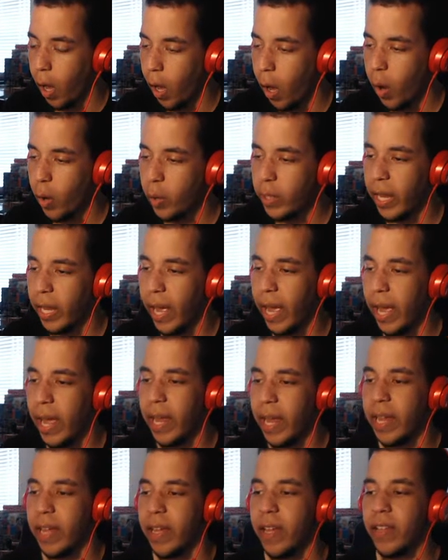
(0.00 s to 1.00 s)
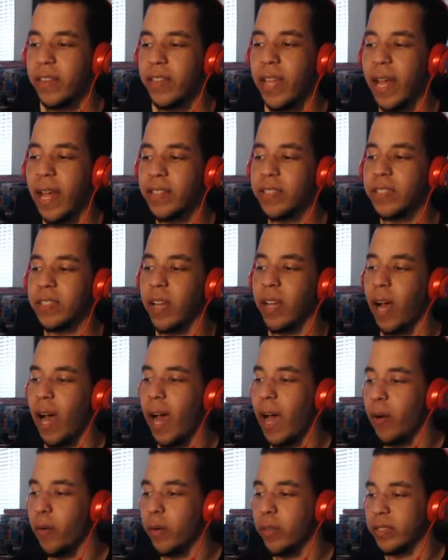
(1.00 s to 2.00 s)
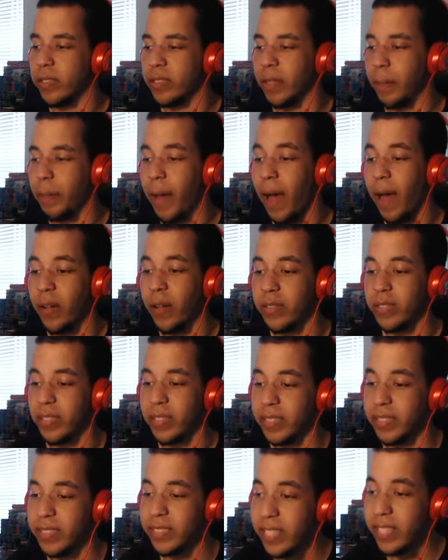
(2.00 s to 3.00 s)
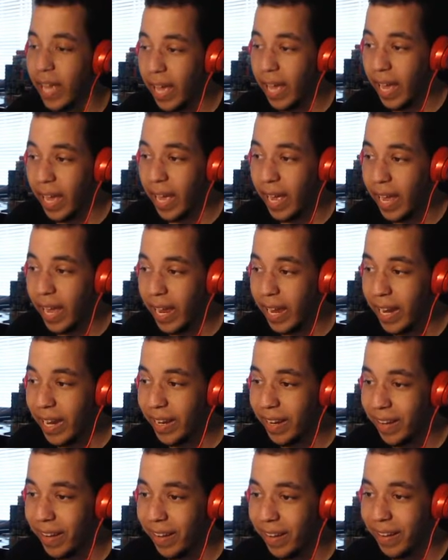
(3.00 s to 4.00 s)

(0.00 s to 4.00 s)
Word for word: Okay, that's what I was about to say.